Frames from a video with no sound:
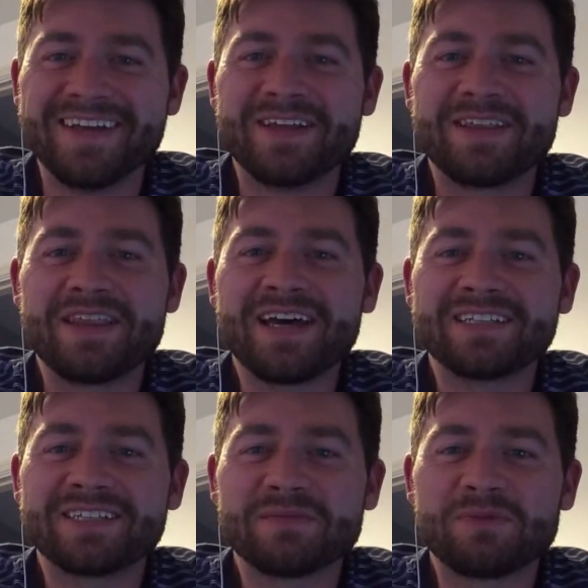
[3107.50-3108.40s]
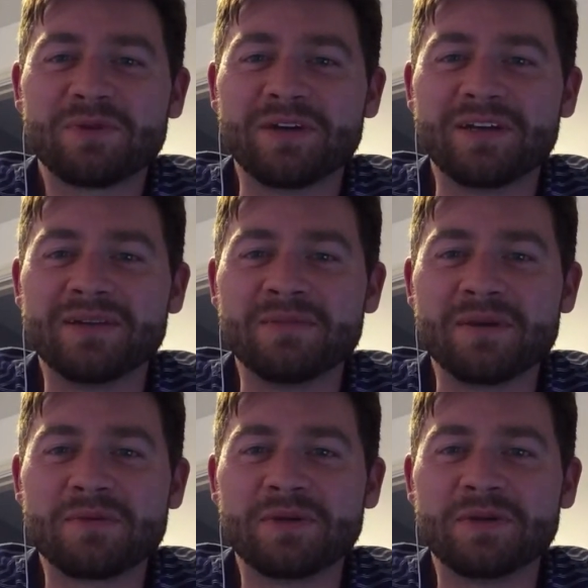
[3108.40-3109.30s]
That is a good point. Maybe
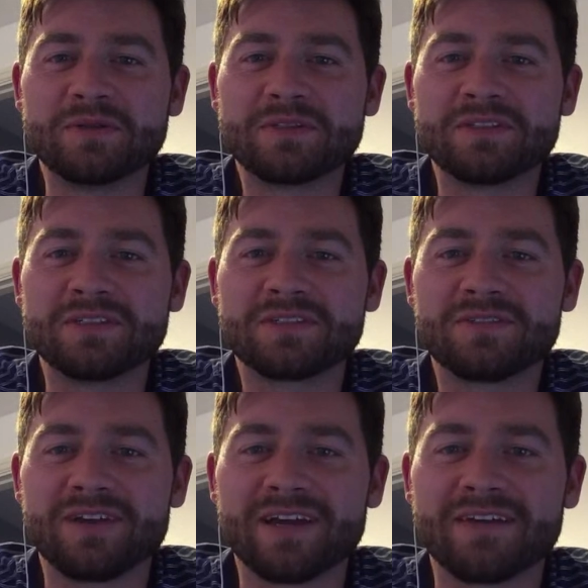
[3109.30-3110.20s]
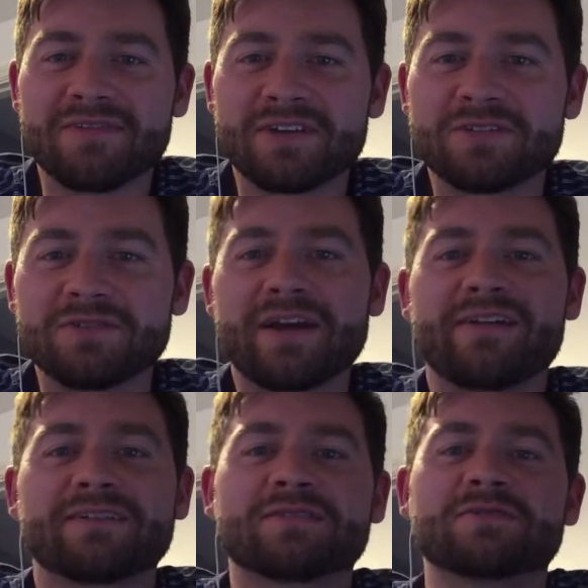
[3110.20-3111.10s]
we ought to just create a fictional
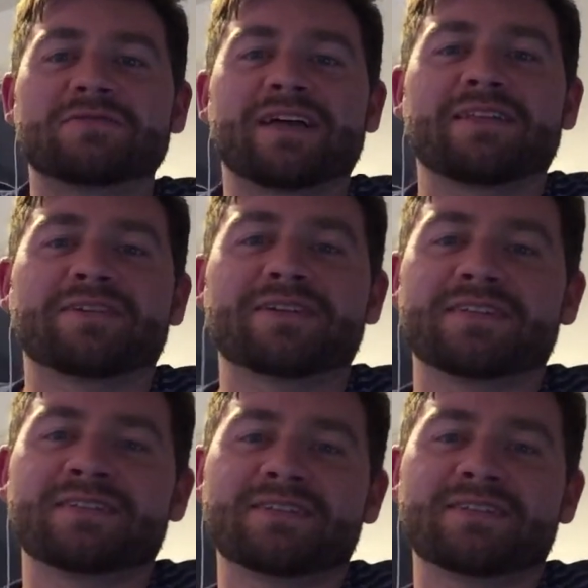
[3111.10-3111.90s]
character called Valverde.